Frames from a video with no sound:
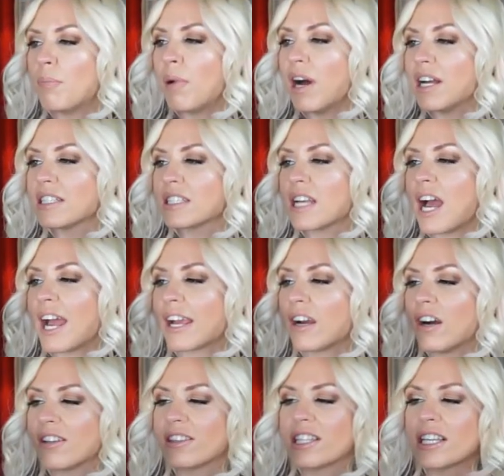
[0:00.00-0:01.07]
but I
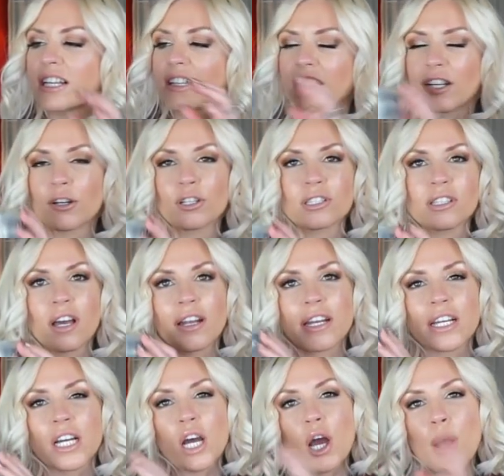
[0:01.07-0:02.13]
got the Clarisonic